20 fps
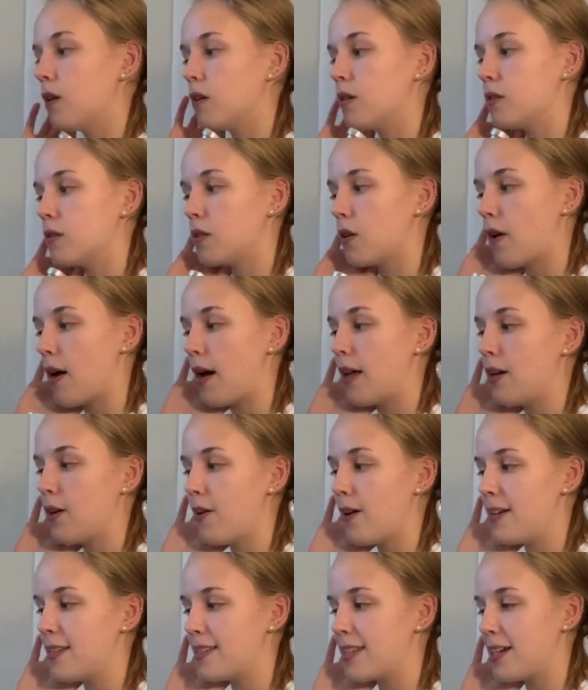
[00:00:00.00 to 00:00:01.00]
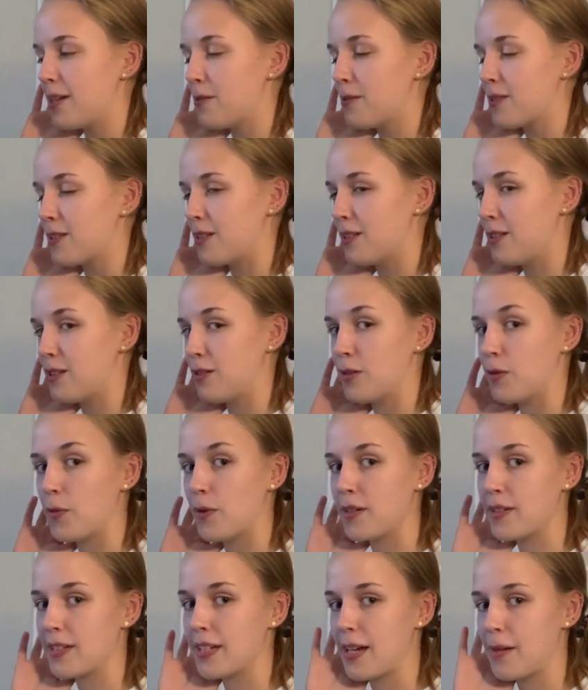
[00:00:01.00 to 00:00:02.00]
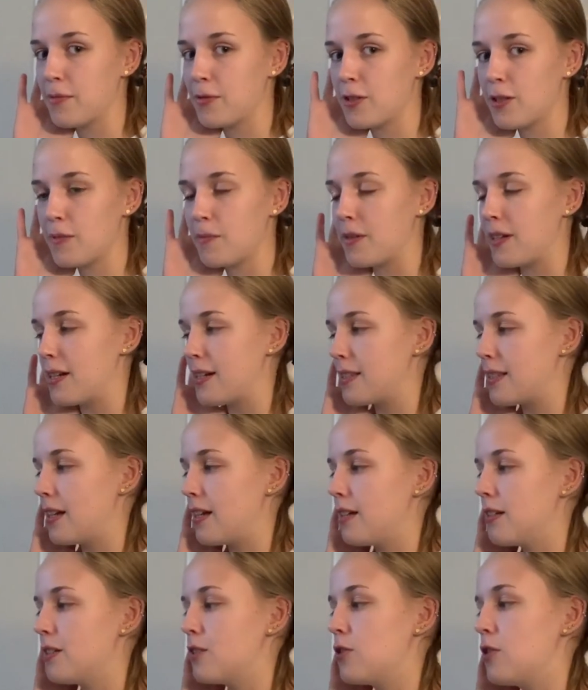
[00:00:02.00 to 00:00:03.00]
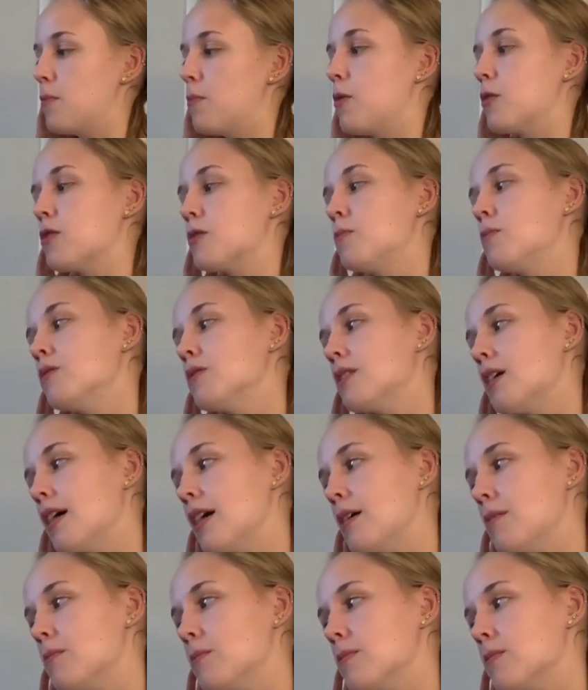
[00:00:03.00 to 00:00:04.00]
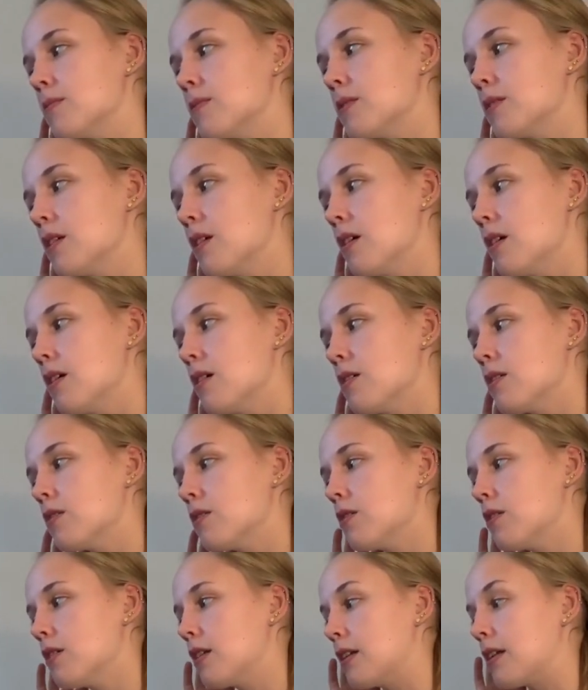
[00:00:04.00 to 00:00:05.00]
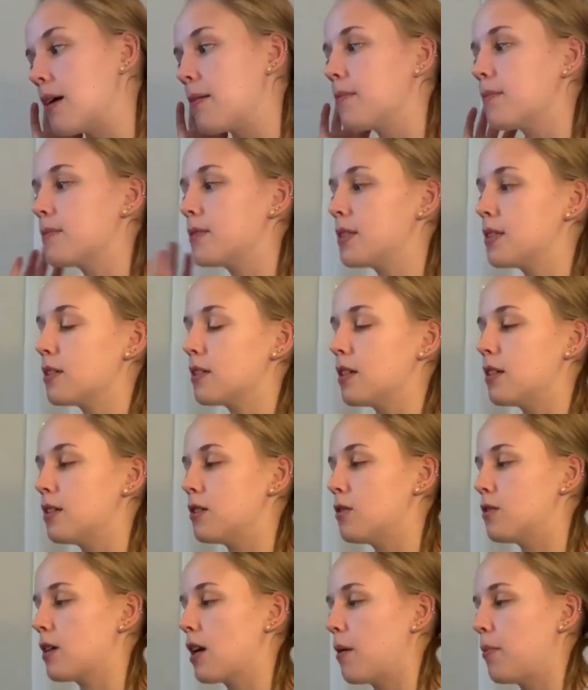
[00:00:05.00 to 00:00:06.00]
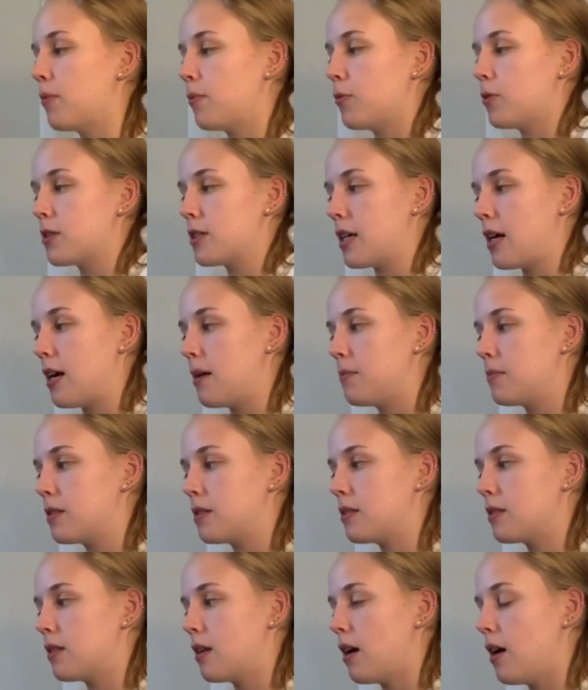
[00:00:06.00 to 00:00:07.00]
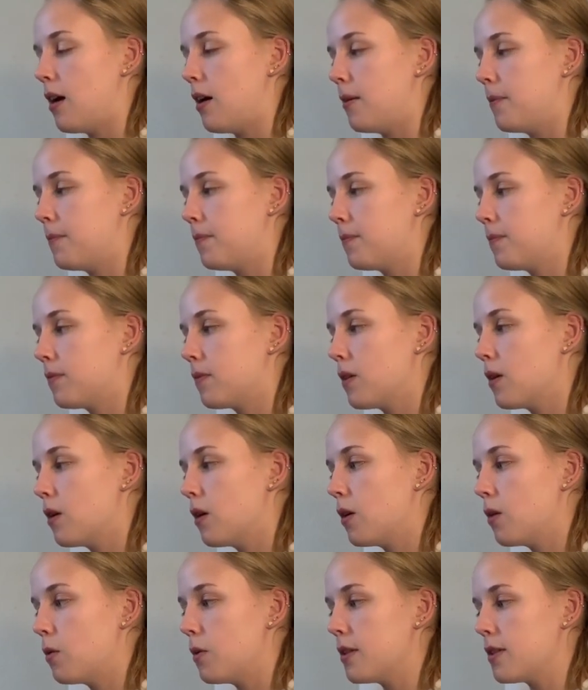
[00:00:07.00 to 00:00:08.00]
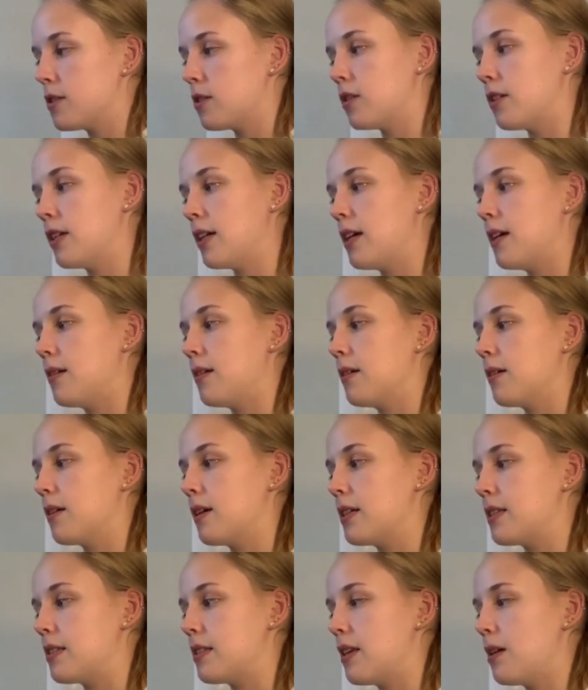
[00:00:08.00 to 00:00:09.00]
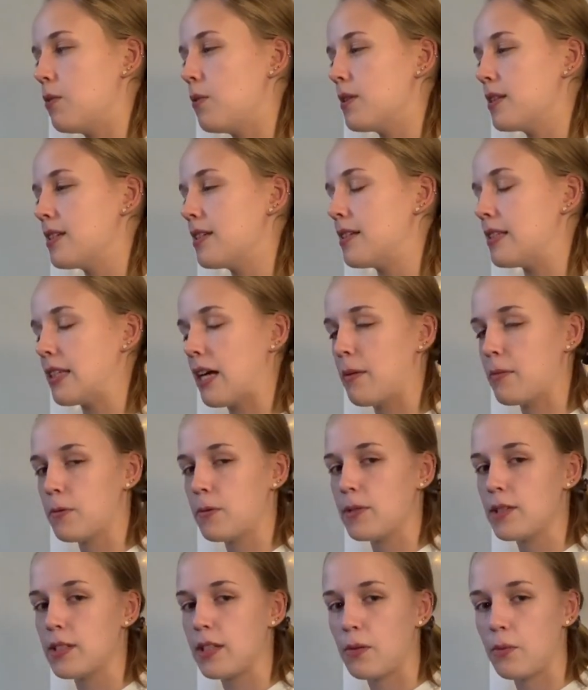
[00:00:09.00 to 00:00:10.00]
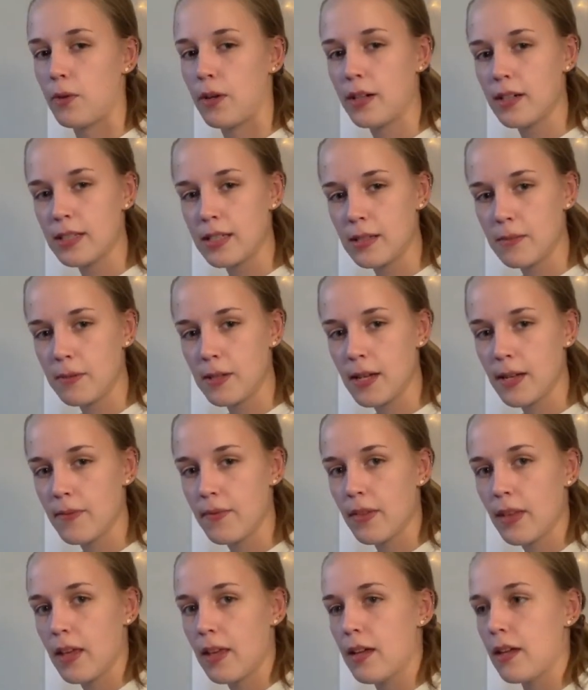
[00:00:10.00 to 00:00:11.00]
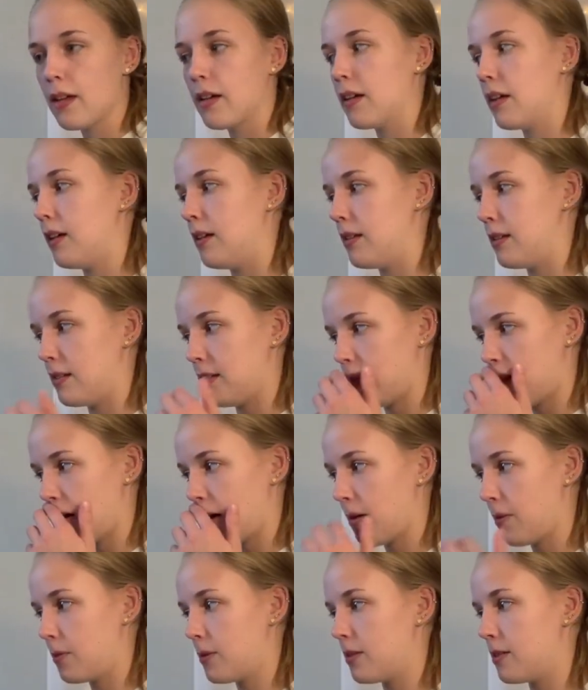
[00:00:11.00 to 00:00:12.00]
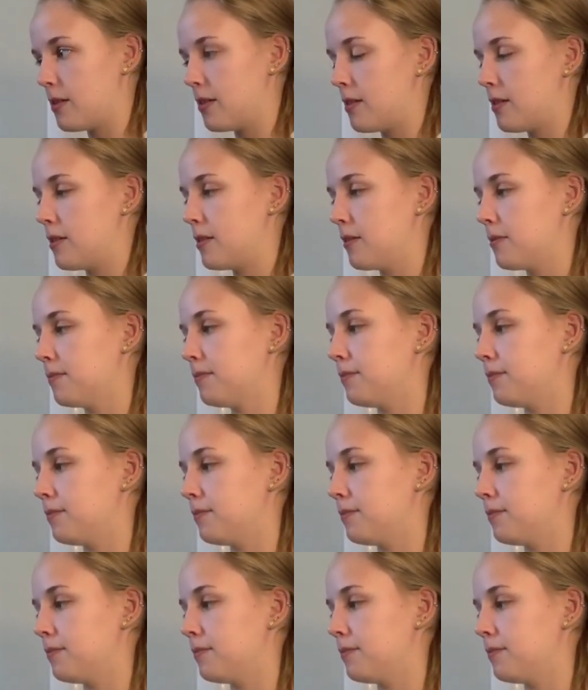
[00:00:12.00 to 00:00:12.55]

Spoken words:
So I know I said I was going to do a one-time slur, but I decided to do it multiple times slurred, and I'm still going to do a couple more times with slurring it because it wasn't as comfortable as I wanted it to be, because I was